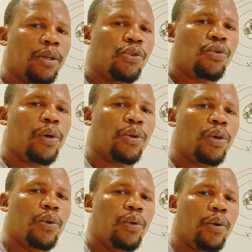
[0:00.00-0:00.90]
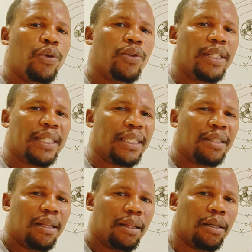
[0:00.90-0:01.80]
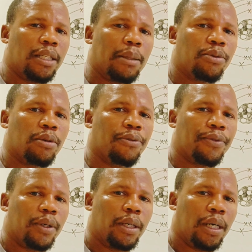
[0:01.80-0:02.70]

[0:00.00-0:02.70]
So we are going to discuss three types of